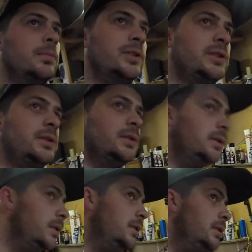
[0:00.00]
Which
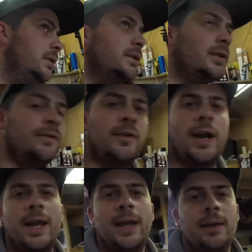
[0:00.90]
is a
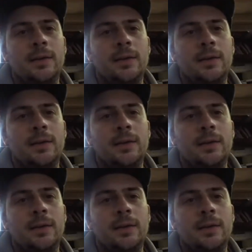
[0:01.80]
Friday.